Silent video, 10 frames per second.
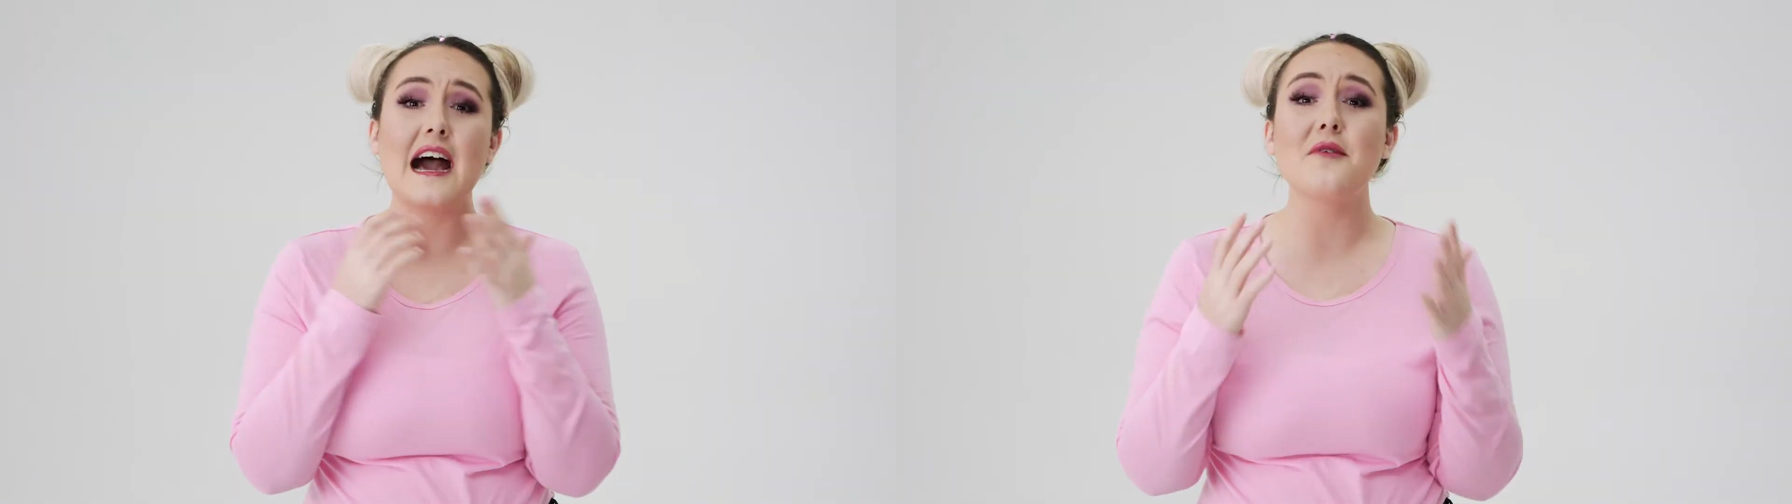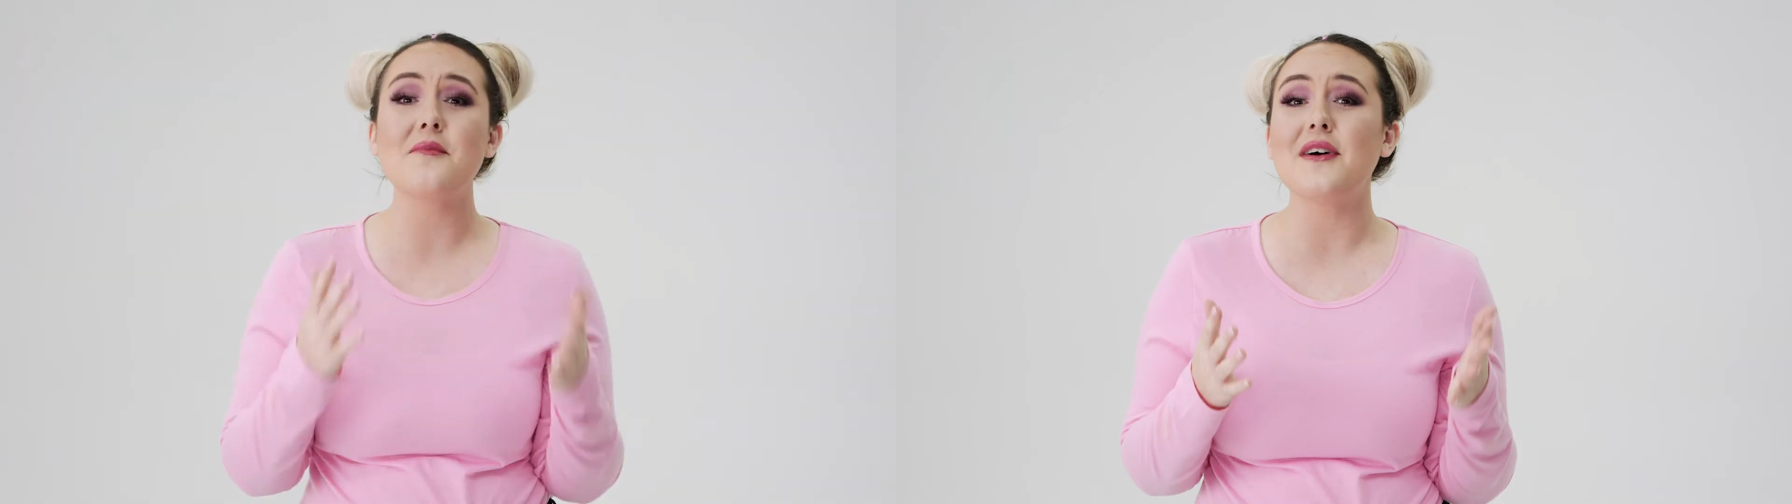
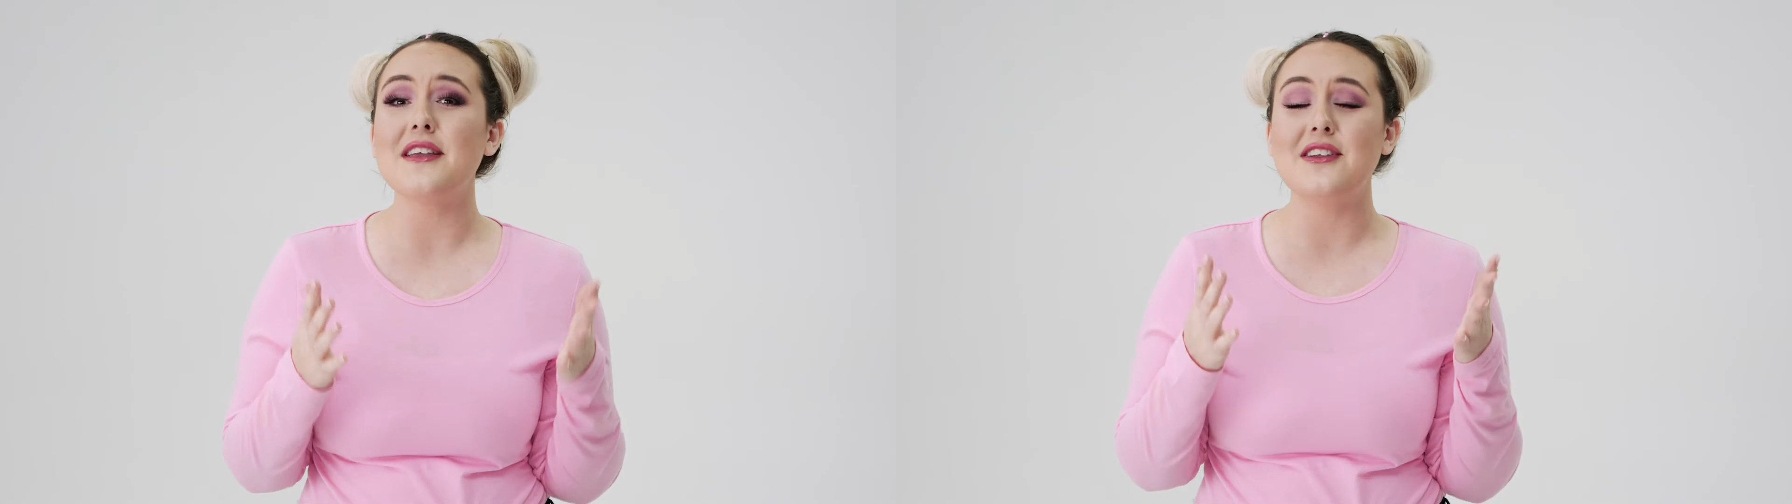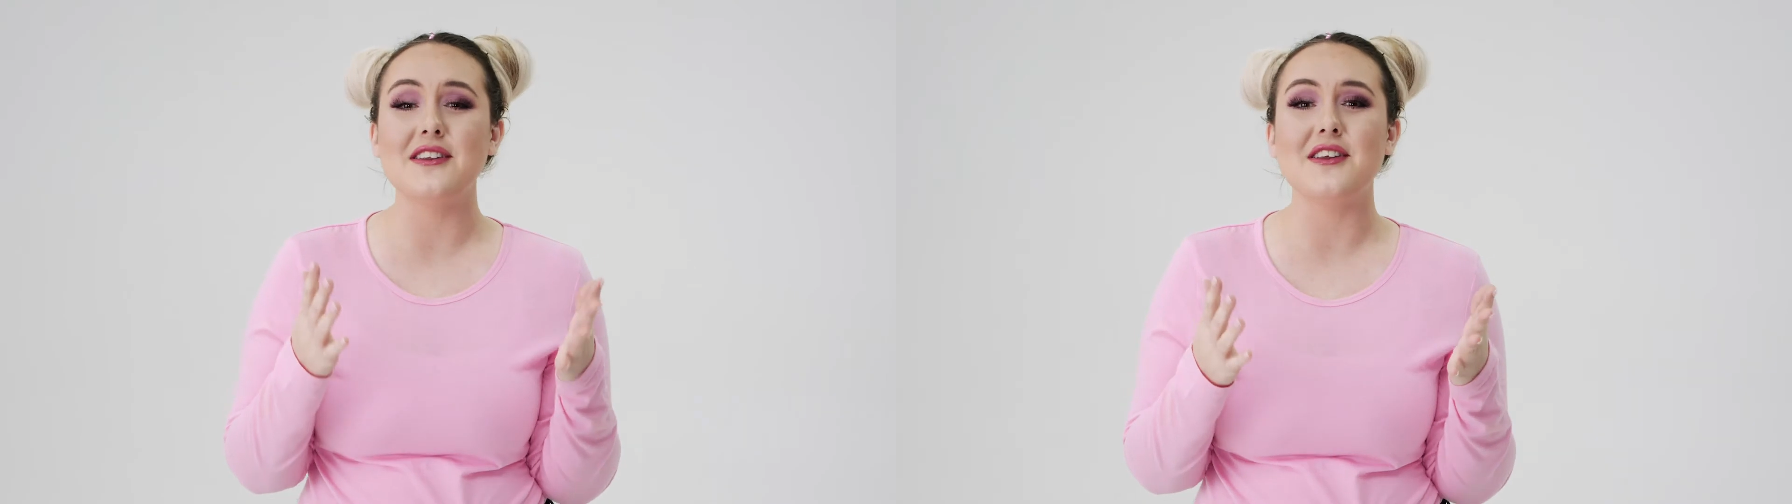I
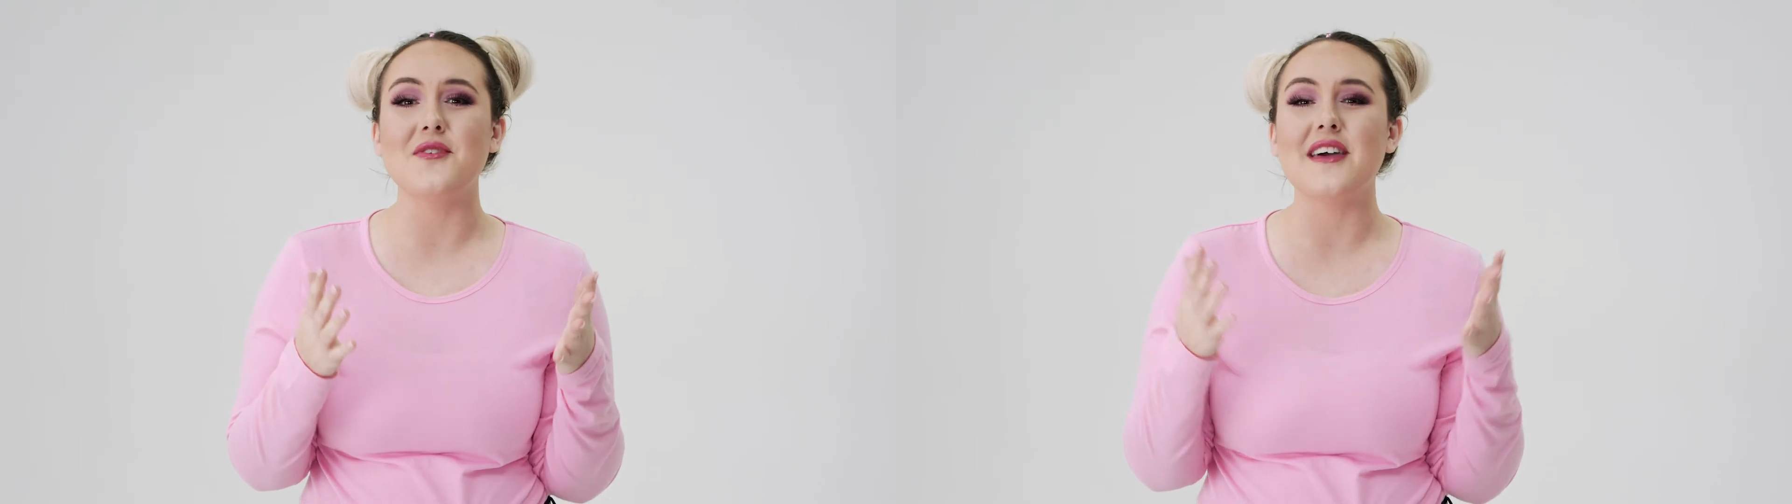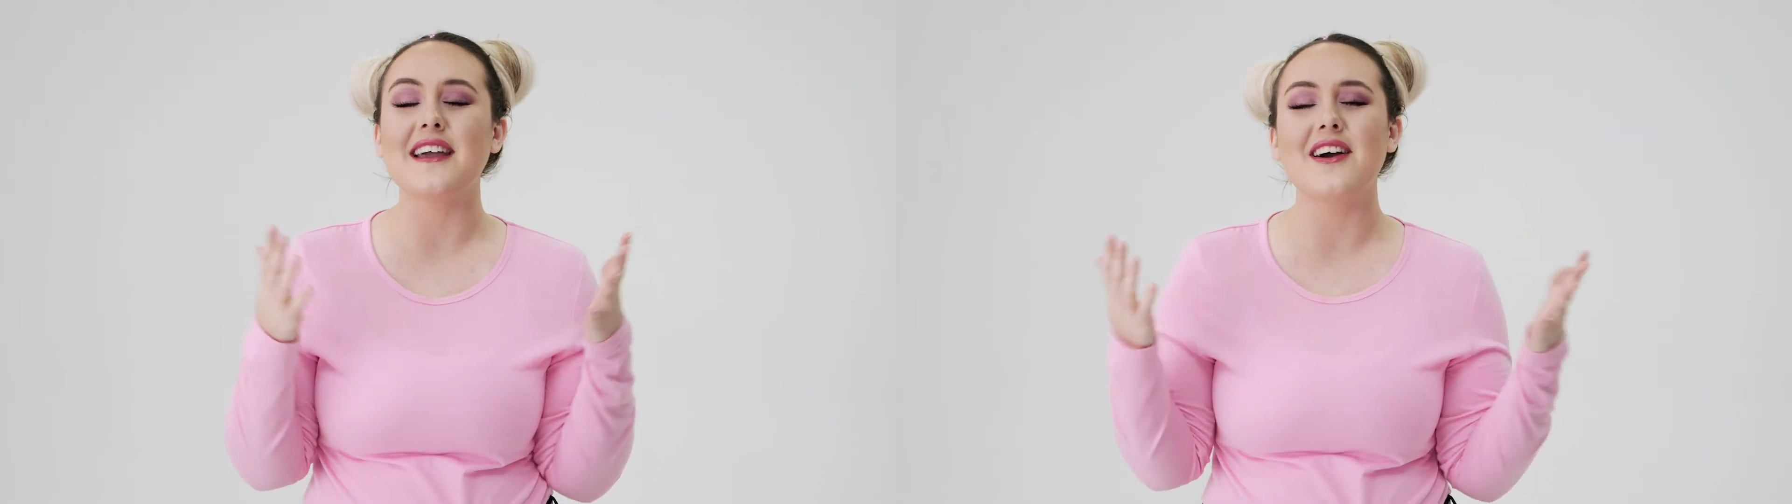want you to
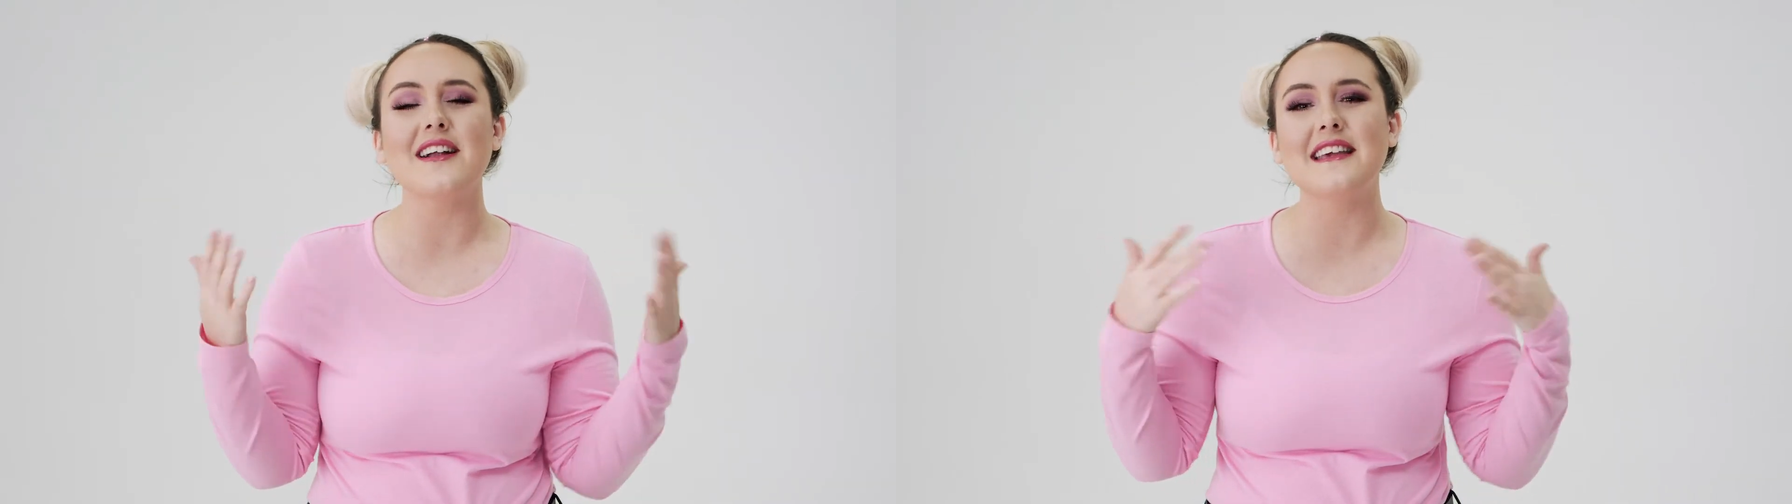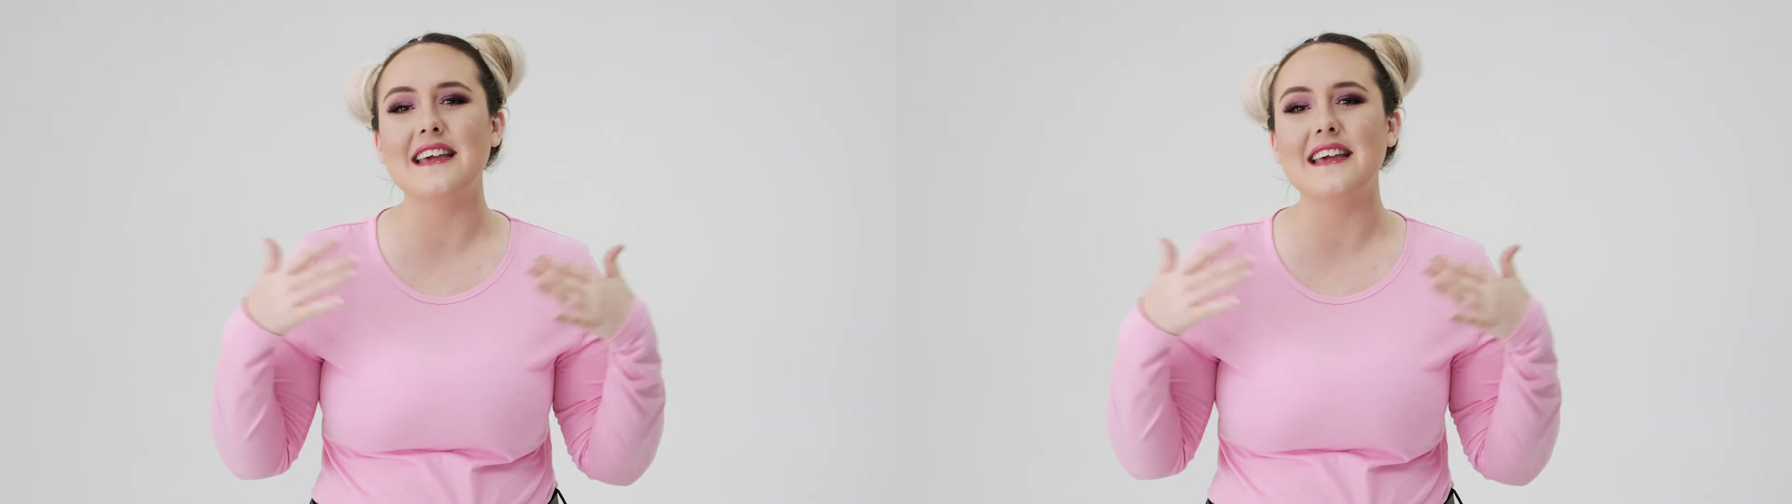know that God